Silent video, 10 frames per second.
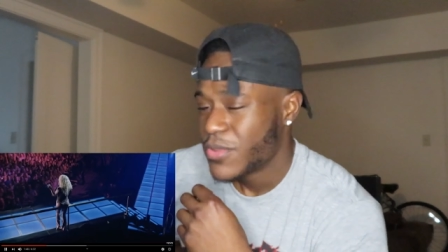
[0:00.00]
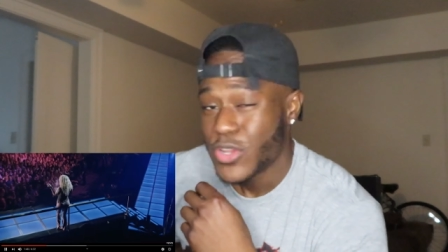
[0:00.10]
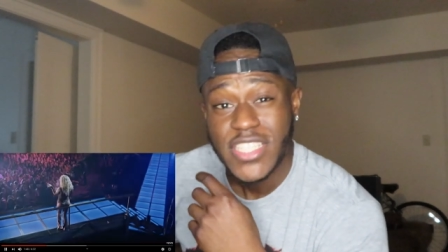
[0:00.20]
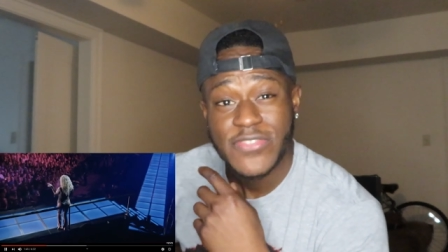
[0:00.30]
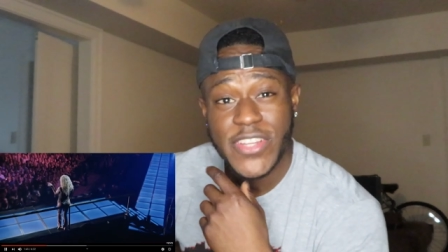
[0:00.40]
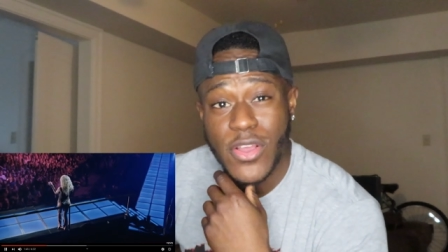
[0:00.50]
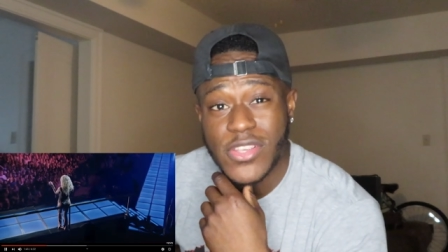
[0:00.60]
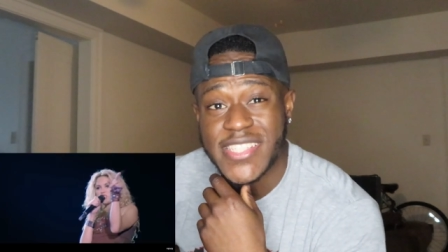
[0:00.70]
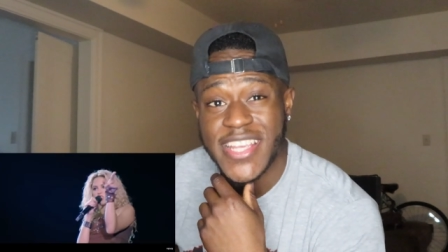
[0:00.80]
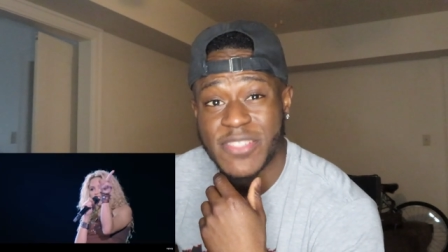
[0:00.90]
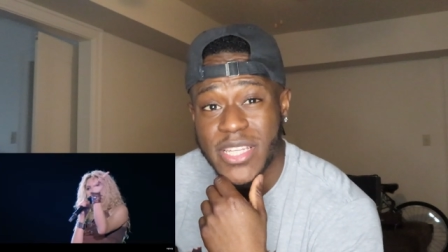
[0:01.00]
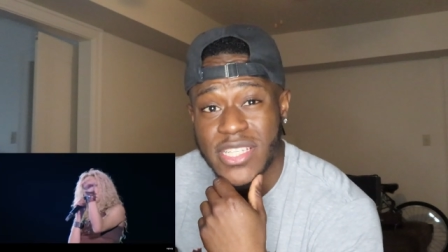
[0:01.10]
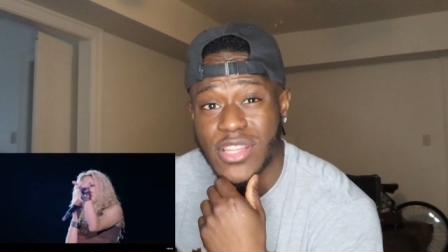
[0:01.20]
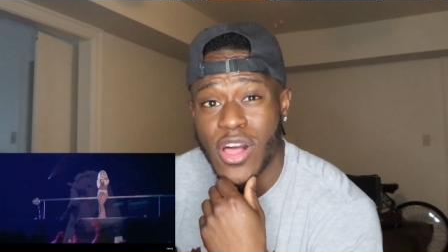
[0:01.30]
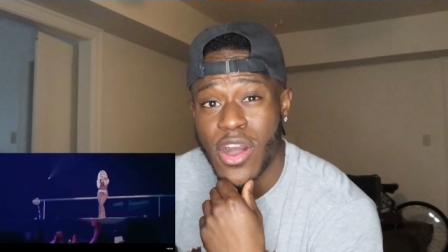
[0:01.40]
So this video is six
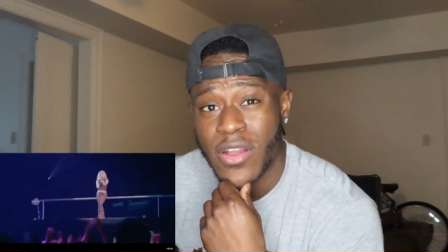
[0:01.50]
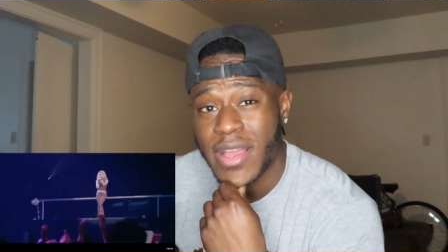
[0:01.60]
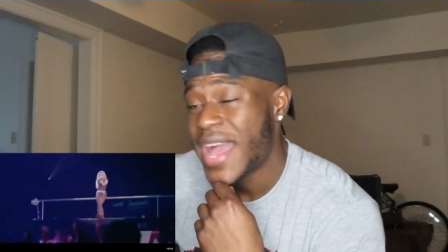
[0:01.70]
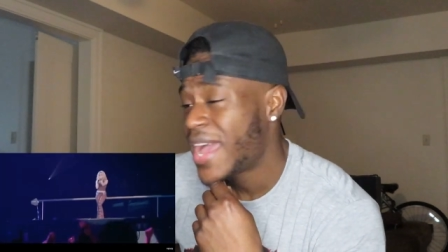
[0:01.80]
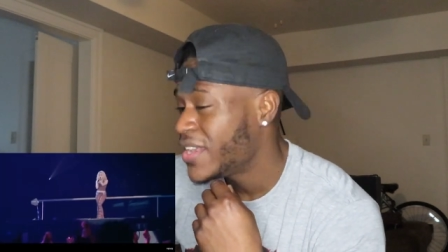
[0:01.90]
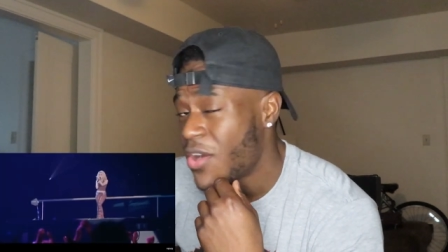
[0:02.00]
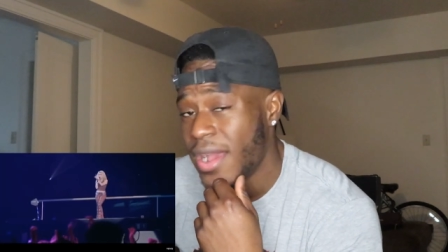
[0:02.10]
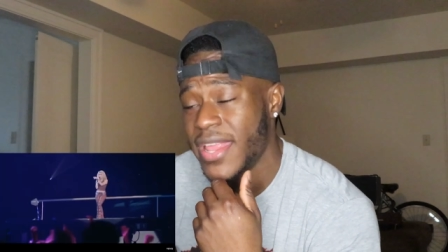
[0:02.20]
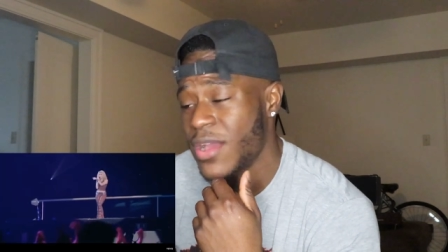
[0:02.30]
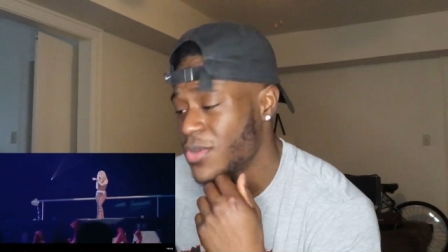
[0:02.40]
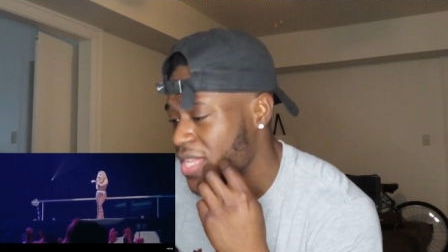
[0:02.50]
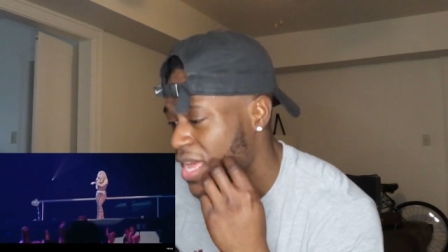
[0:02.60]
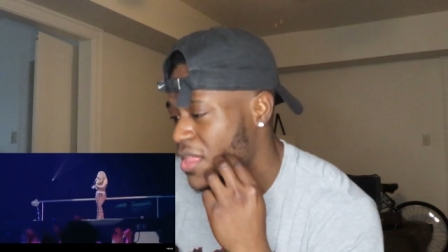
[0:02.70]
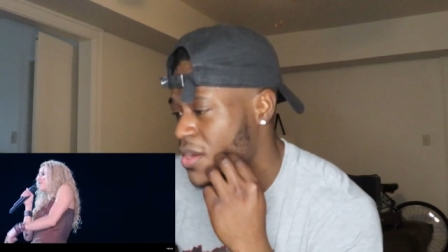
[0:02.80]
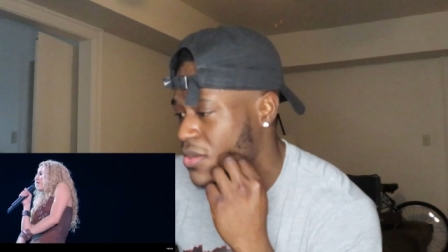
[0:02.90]
minutes long. I had no idea it was
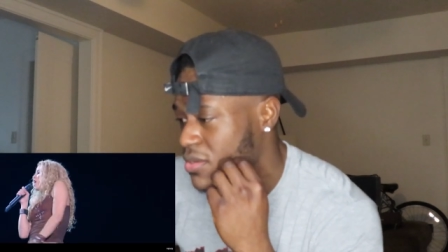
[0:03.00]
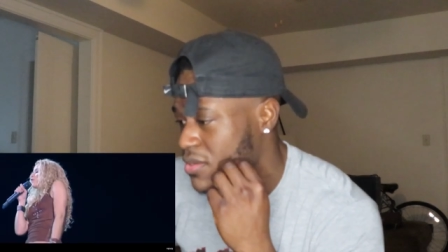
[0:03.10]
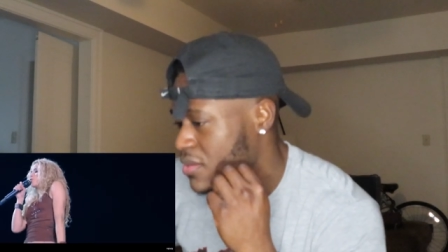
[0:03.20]
that long.